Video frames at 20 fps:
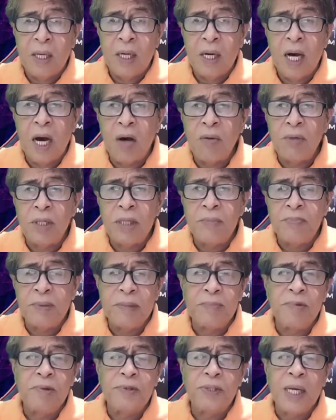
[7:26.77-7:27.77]
How many
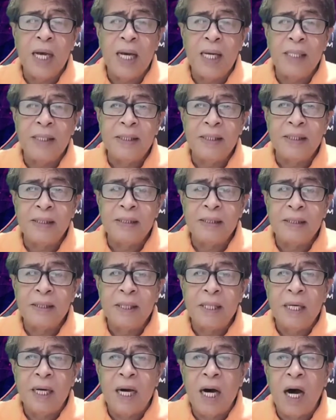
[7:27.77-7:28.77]
people died?
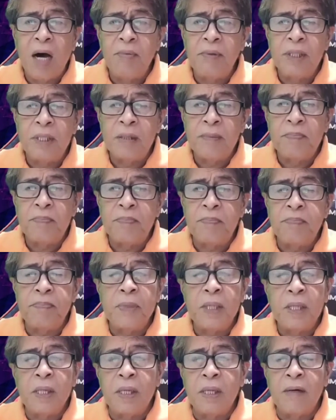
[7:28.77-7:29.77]
How many
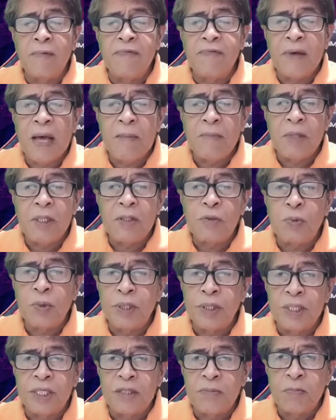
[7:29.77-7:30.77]
families
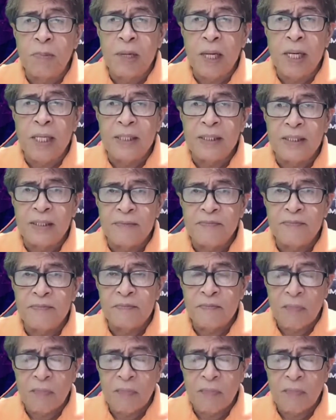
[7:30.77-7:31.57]
were displaced?